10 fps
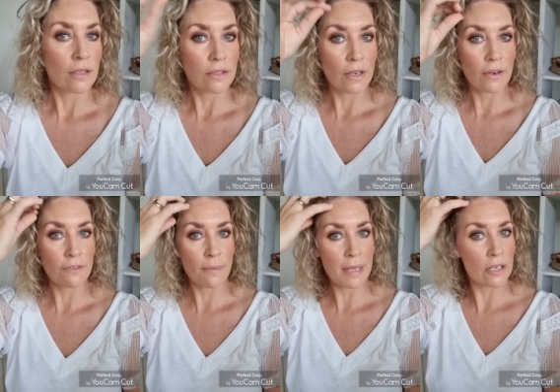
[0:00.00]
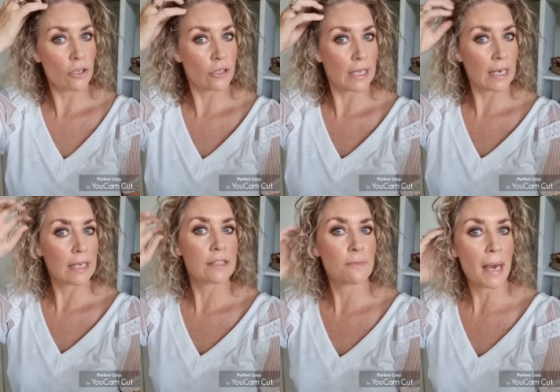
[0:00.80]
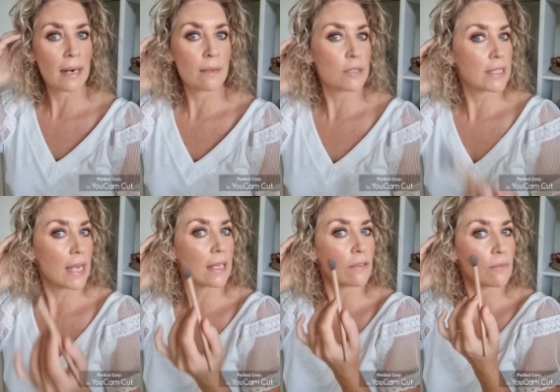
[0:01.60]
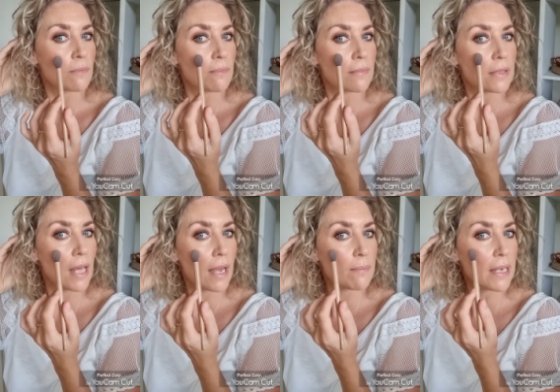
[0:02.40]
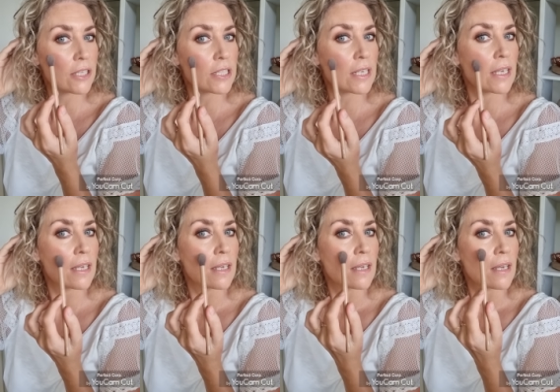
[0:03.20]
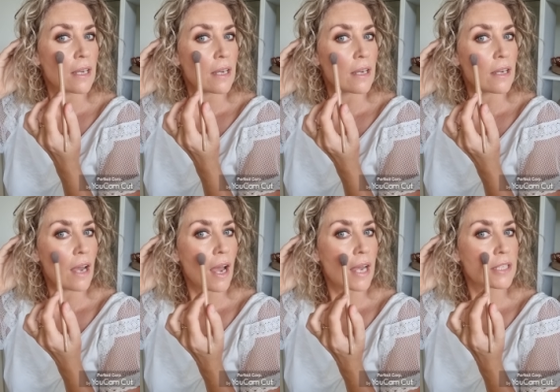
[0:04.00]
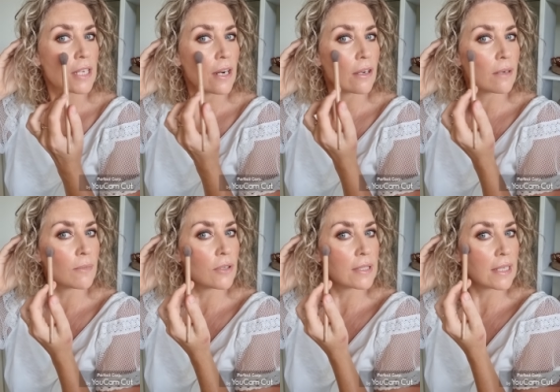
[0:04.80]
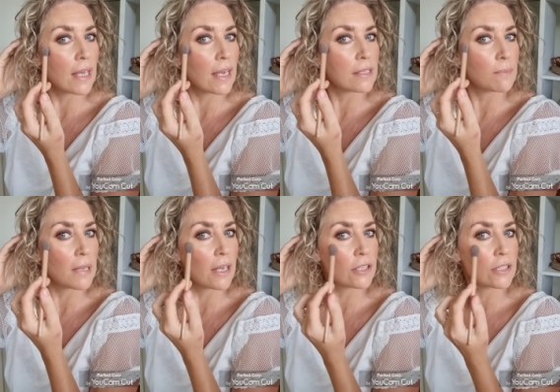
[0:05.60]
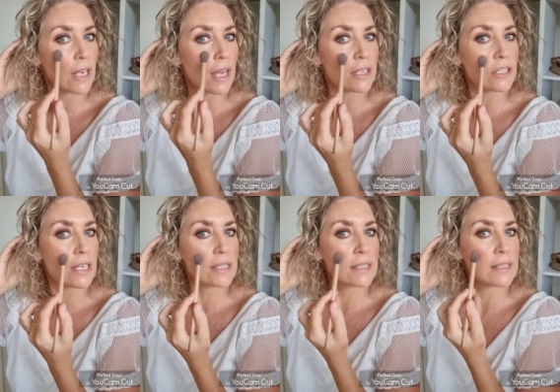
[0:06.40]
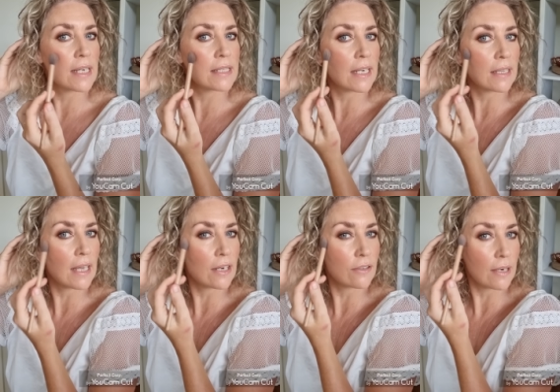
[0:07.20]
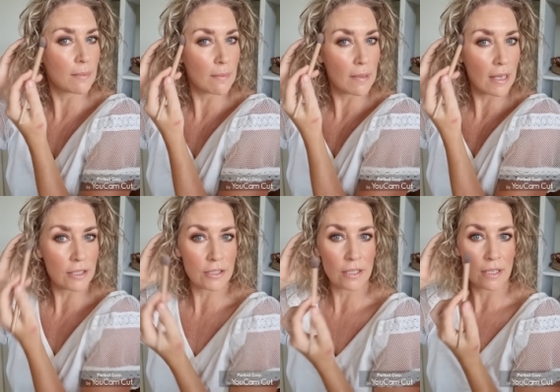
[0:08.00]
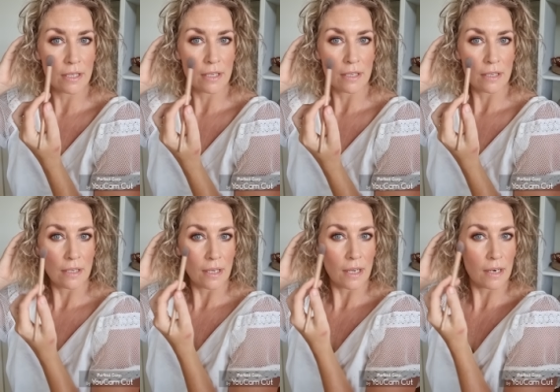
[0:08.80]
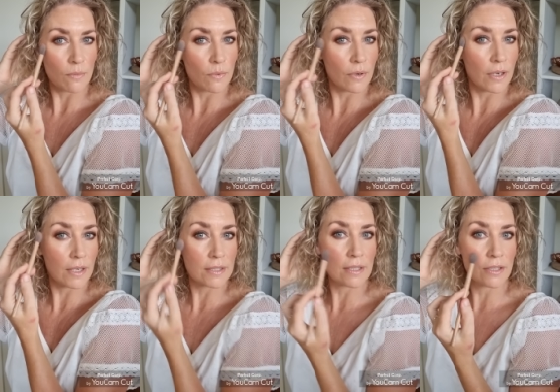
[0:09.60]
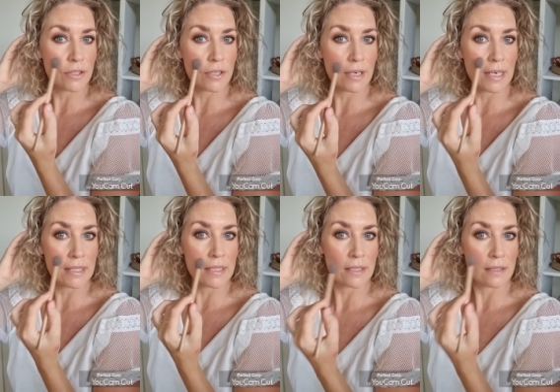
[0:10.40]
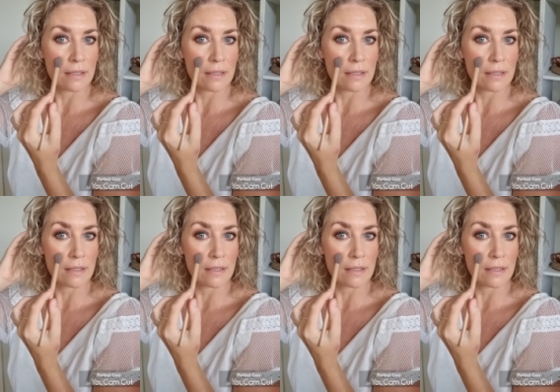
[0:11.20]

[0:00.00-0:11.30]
So from that Nude Collective palette, I'm just taking the light peachy eyeshadow and I'm using that as blush and just setting that creamy blush and it works a treat.